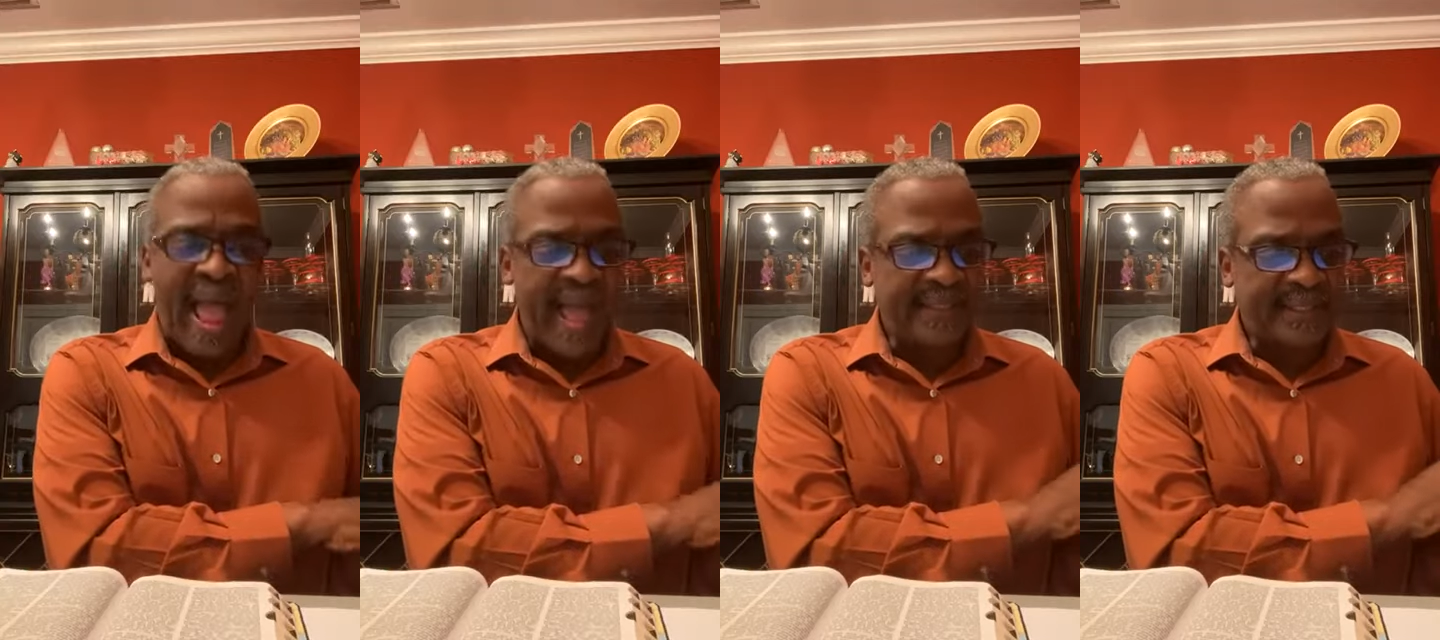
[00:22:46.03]

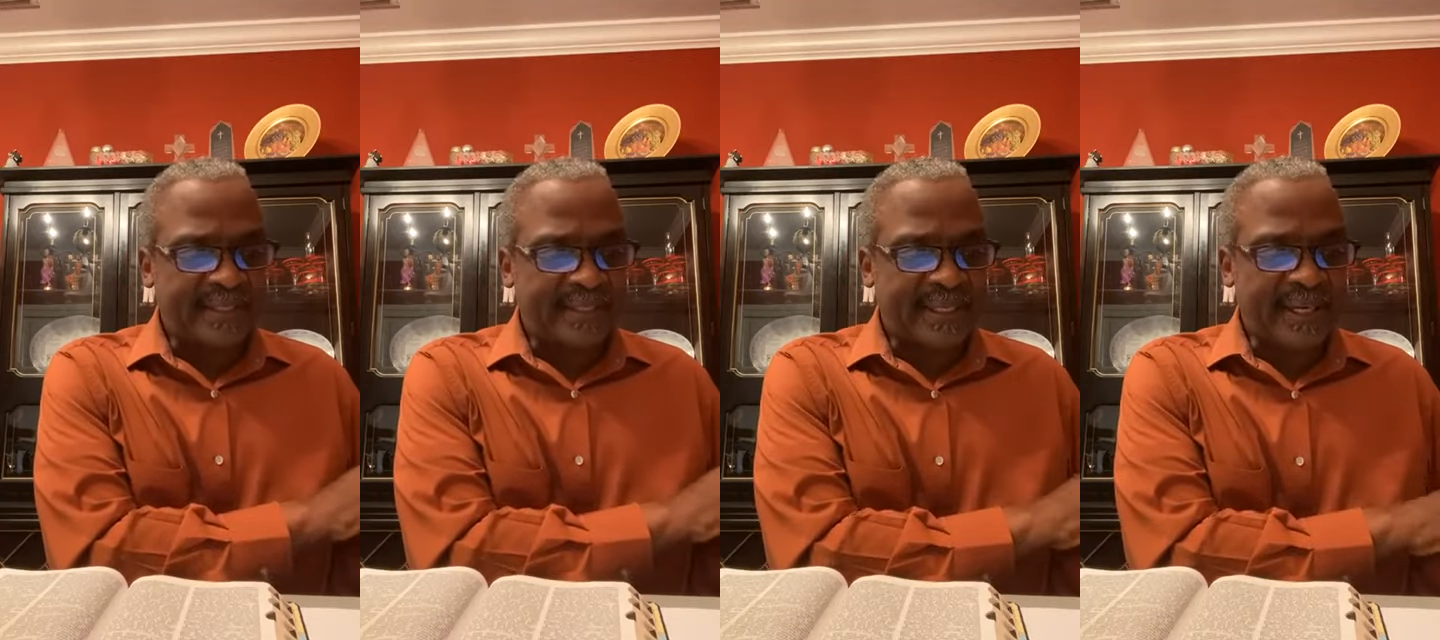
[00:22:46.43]
and
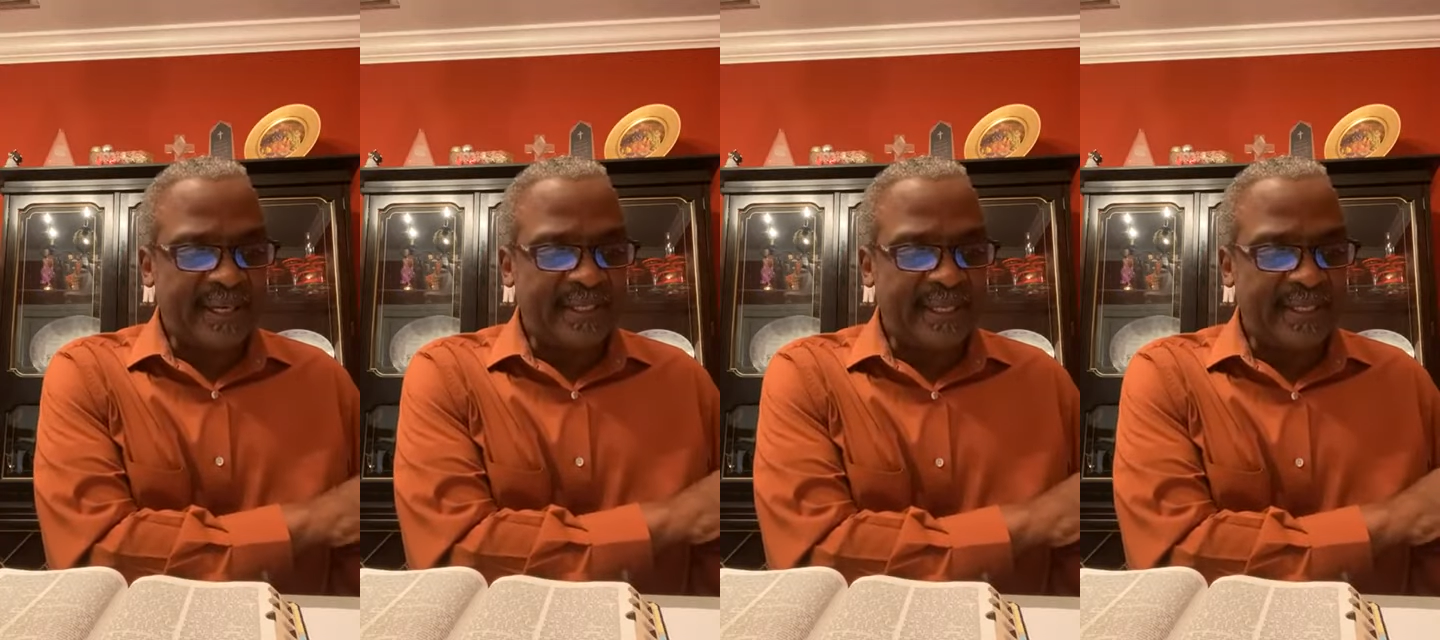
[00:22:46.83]

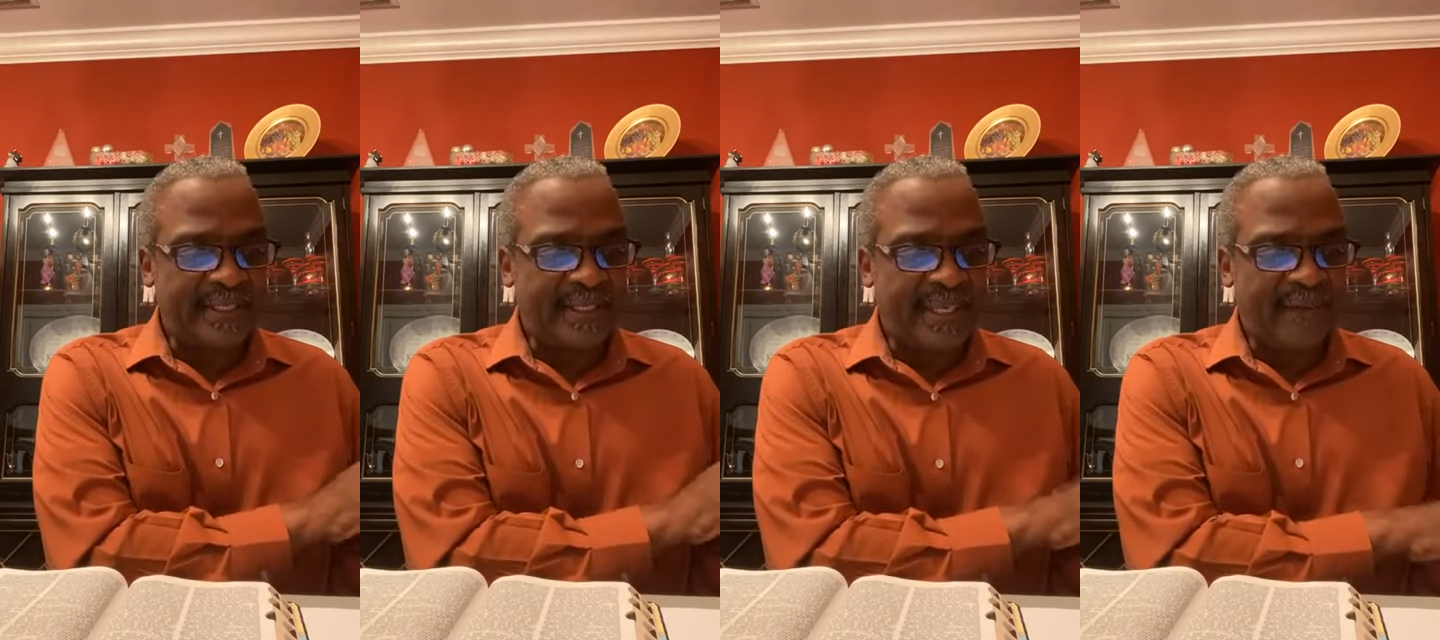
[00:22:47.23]
son
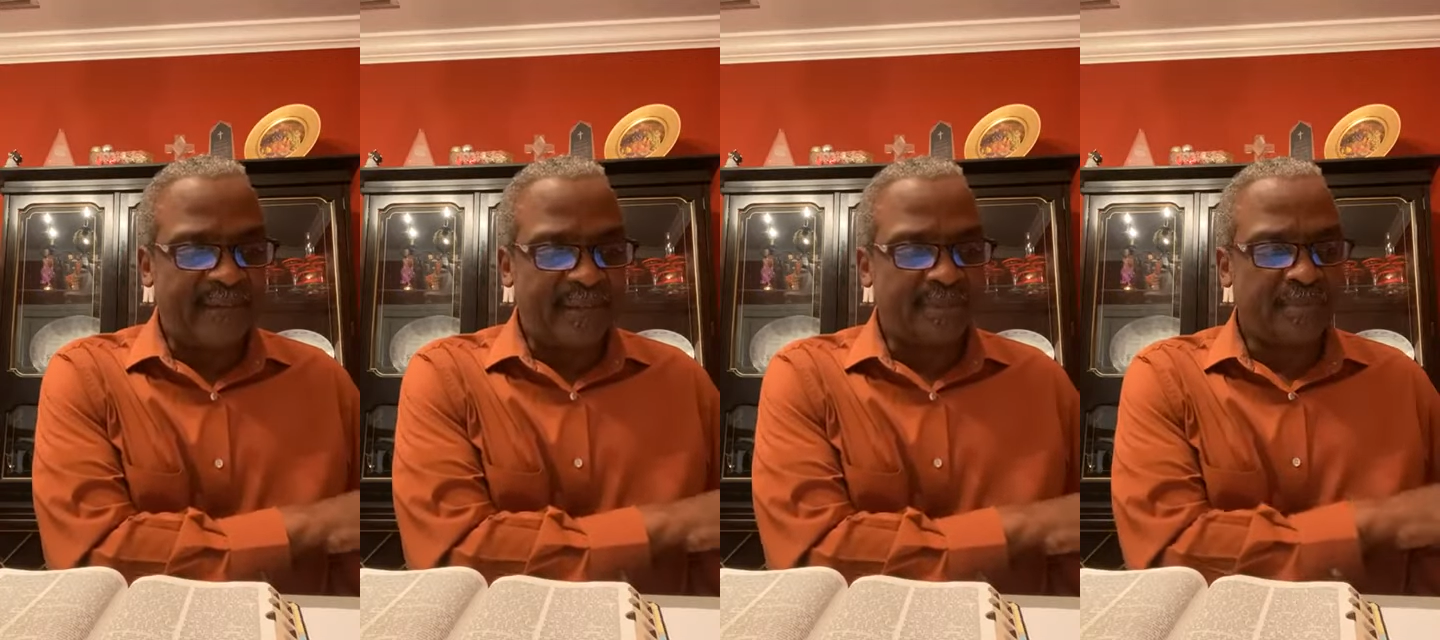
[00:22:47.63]
is
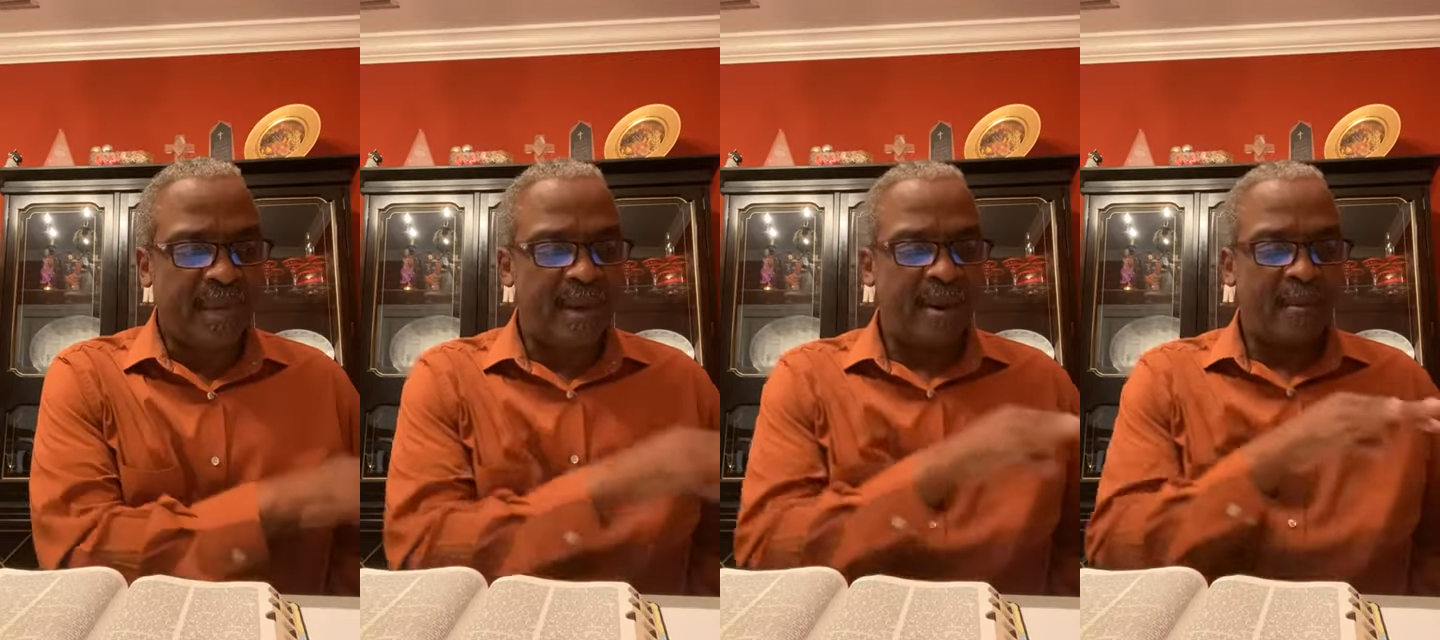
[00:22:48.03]
given